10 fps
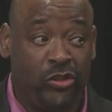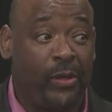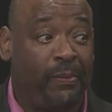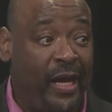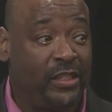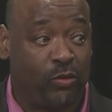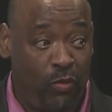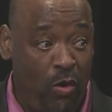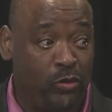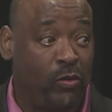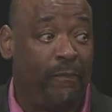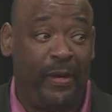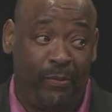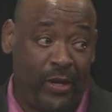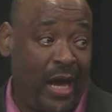plays a role. So if
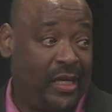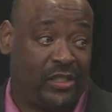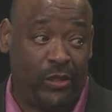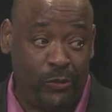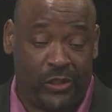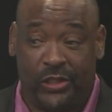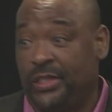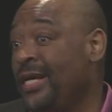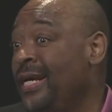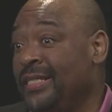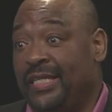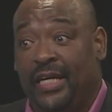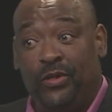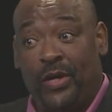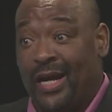people got excuses,
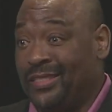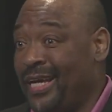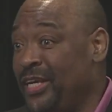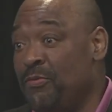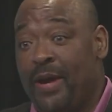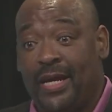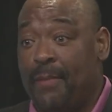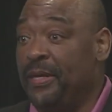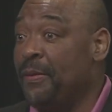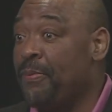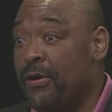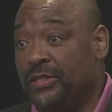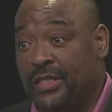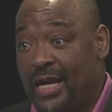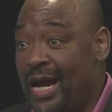then you got to say, you may not be the
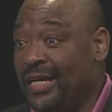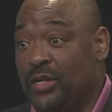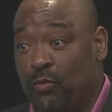person that I need